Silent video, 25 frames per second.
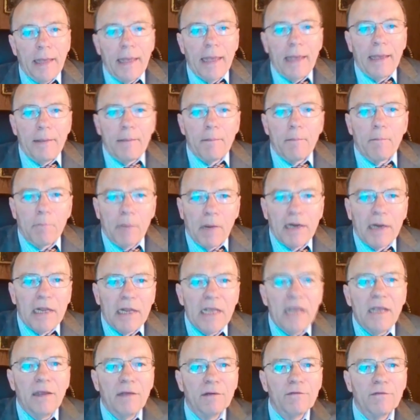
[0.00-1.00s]
A
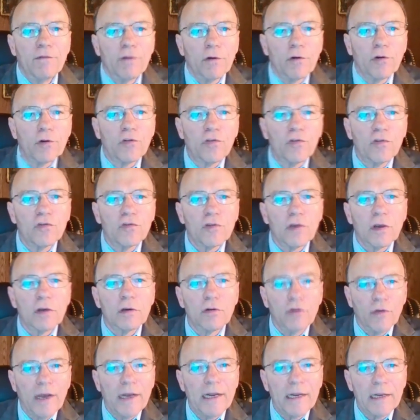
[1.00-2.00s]
money versus
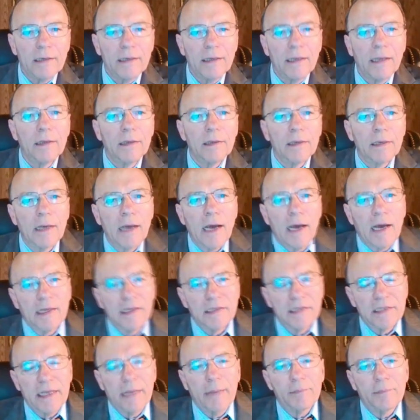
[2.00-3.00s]
credit
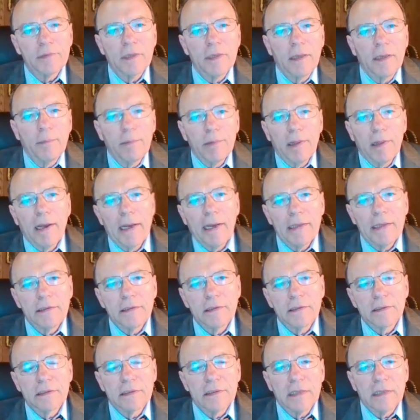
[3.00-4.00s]
concept applied
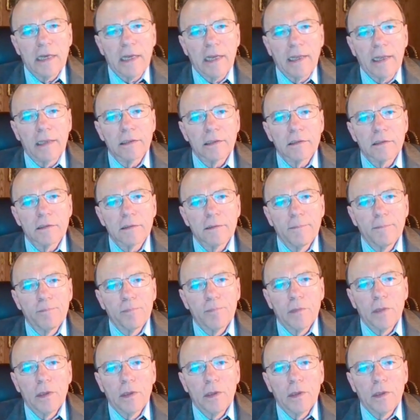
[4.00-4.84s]
to science.